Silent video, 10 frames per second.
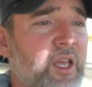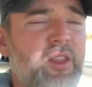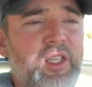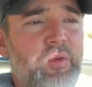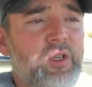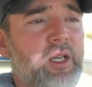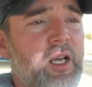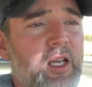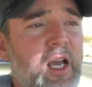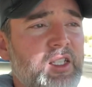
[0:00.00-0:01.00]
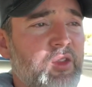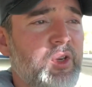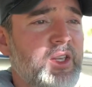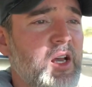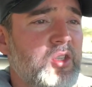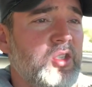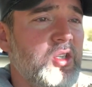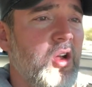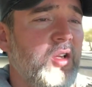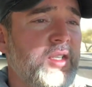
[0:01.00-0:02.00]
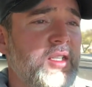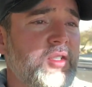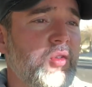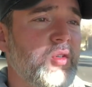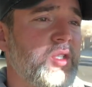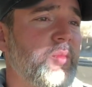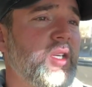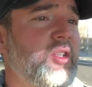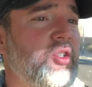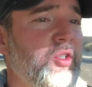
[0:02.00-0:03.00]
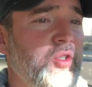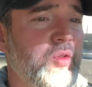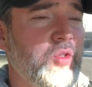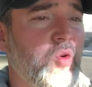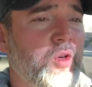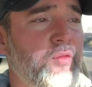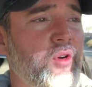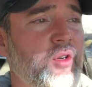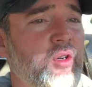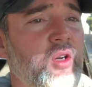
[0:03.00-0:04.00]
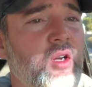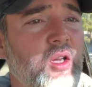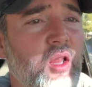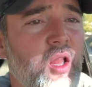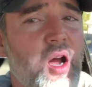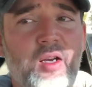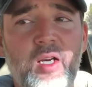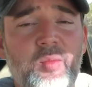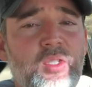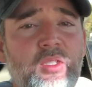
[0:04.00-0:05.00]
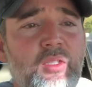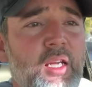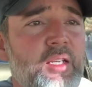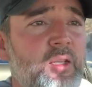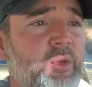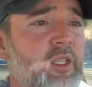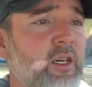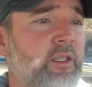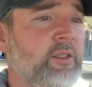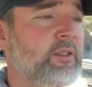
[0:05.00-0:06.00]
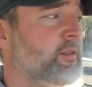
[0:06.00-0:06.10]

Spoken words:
And this one has a 3000 stall in it, so there's some things you can do, the torque converter lockups that need to be done.